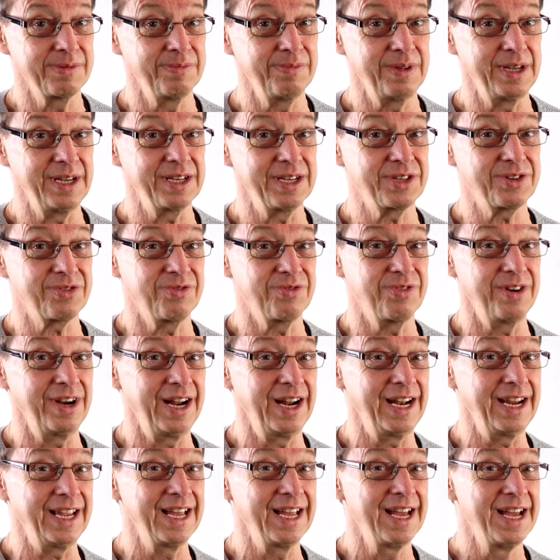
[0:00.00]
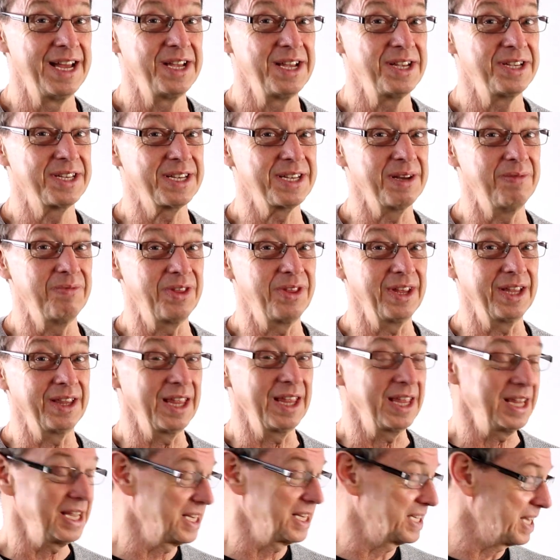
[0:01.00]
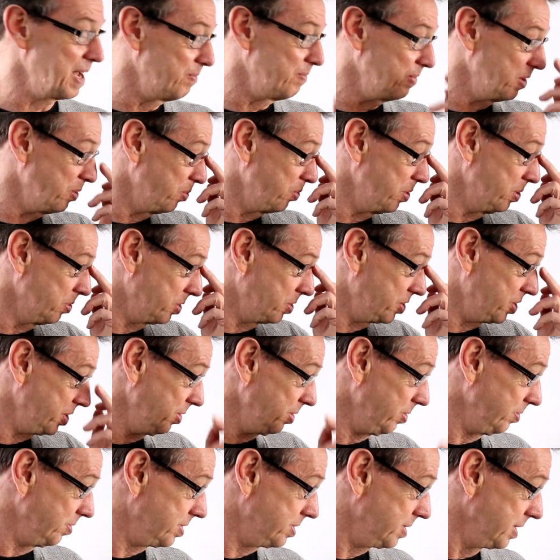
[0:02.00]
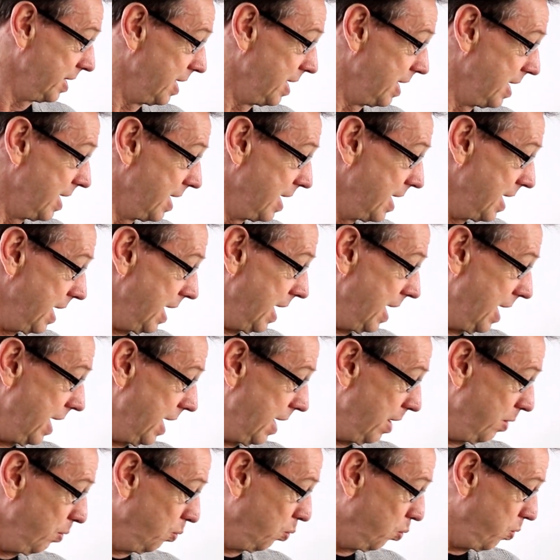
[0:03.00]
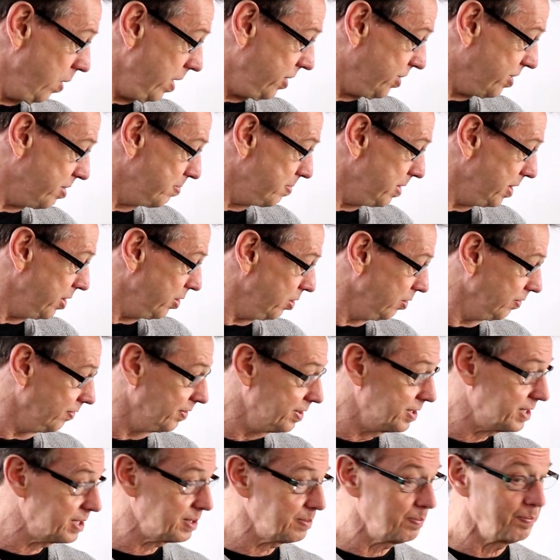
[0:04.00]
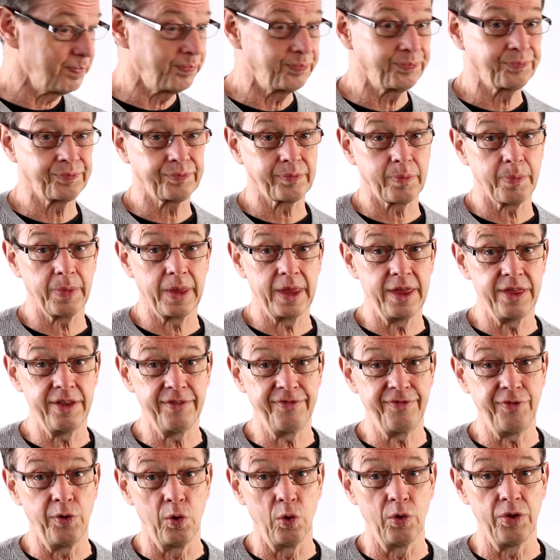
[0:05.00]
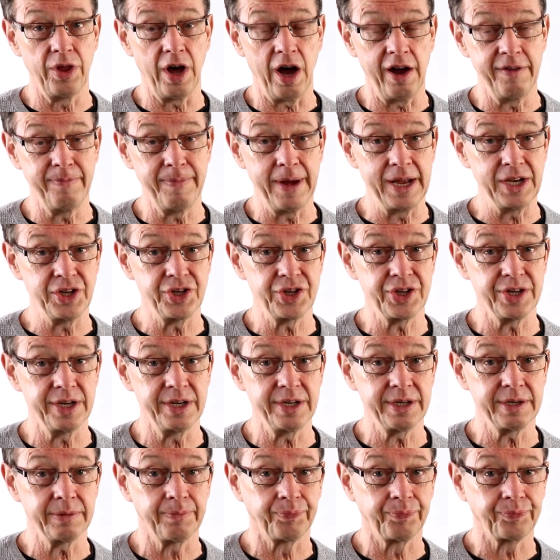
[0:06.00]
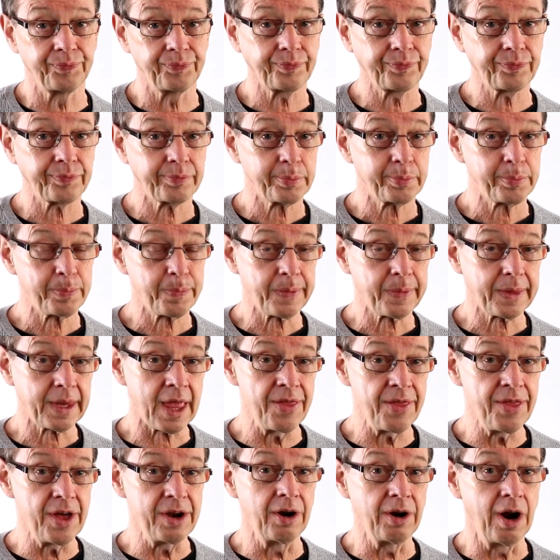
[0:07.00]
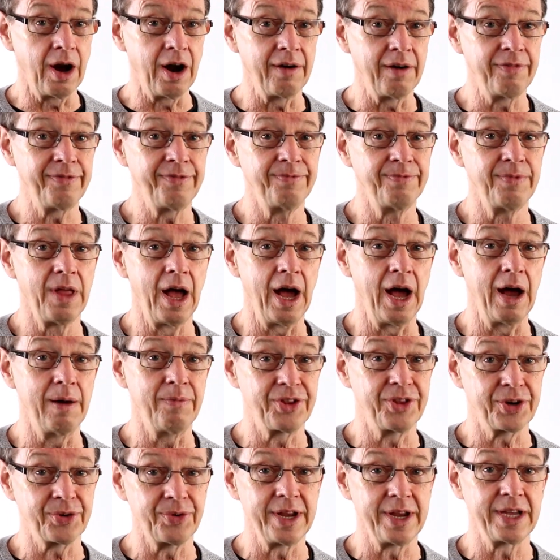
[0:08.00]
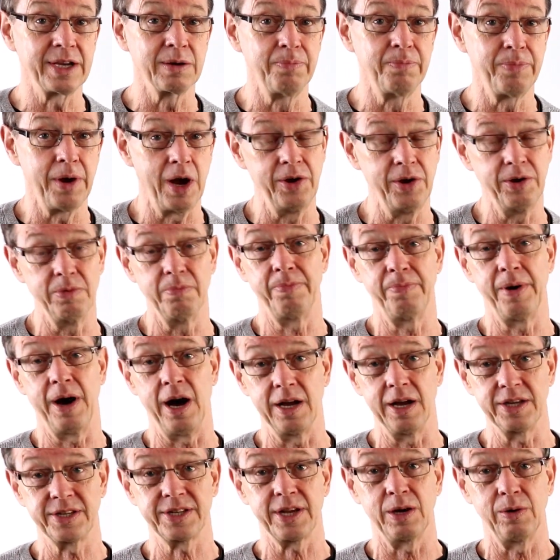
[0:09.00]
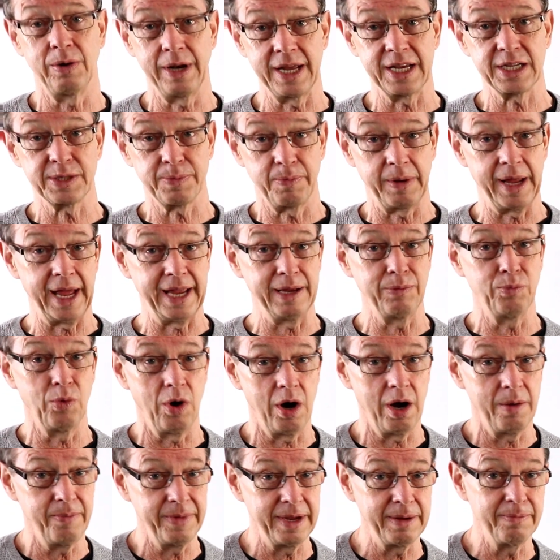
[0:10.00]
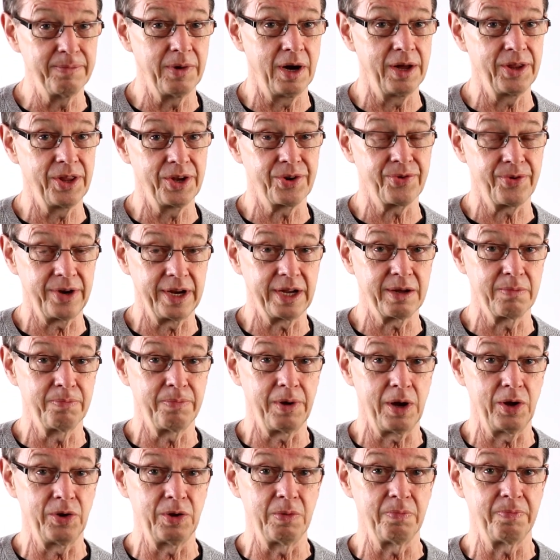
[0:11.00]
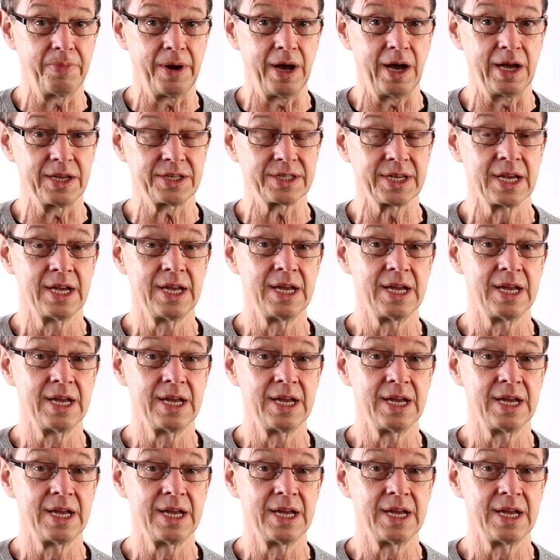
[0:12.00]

It's really something that the examiner will choose. With the manoeuvres, the 4 that I've mentioned, there are 3 component parts. I will explain what I mean by the 3 component parts.